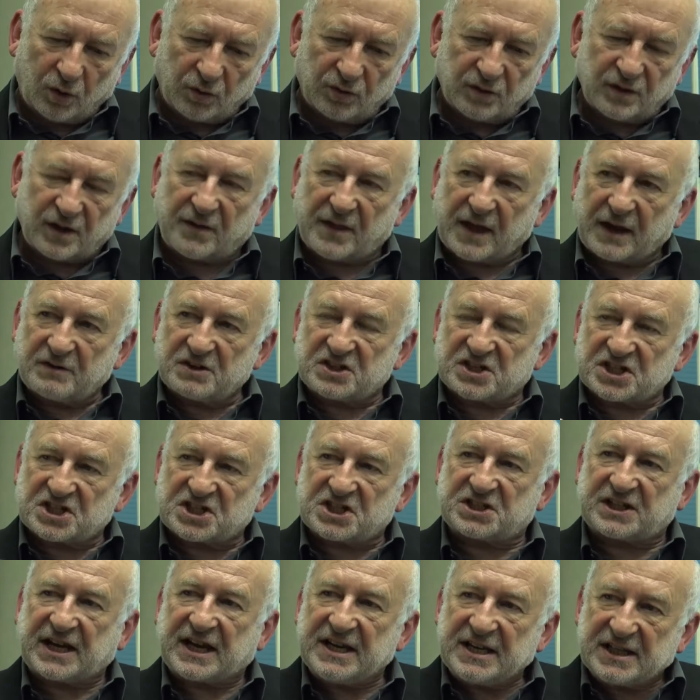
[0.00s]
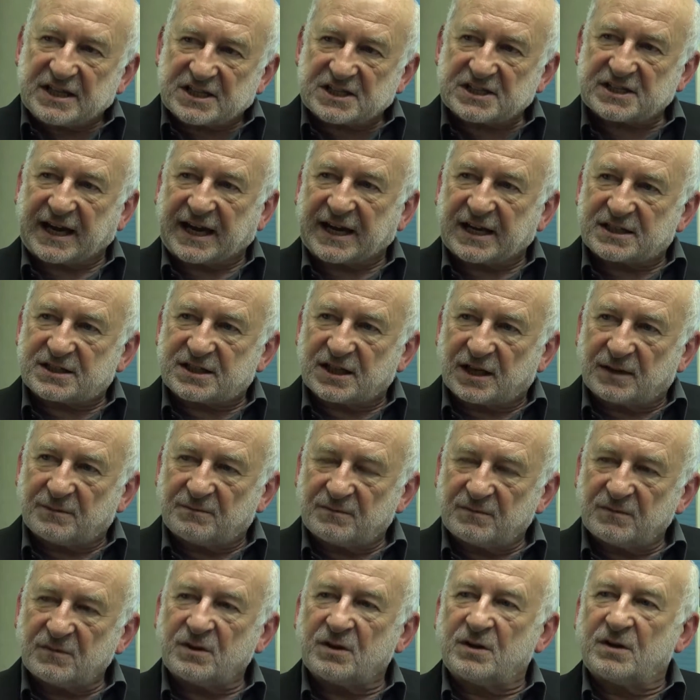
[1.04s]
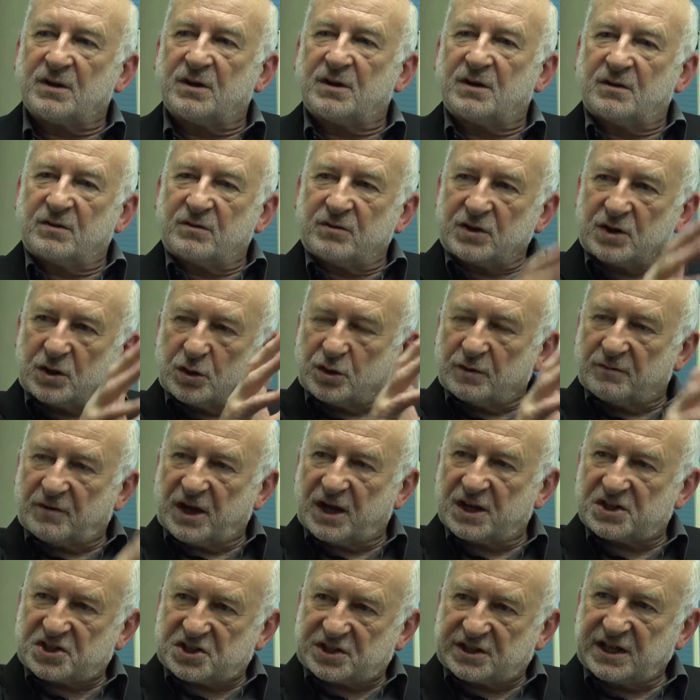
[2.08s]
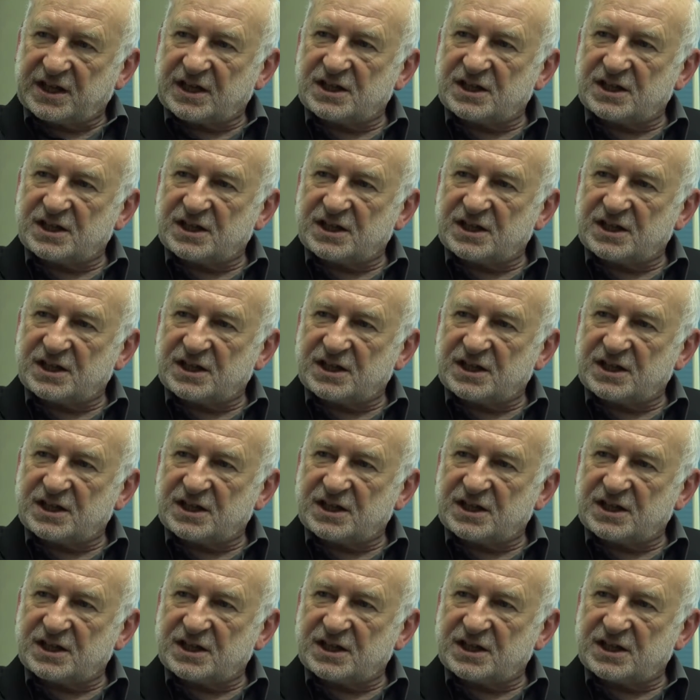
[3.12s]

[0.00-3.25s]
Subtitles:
leader, prominent chemical ecologist John Pickett,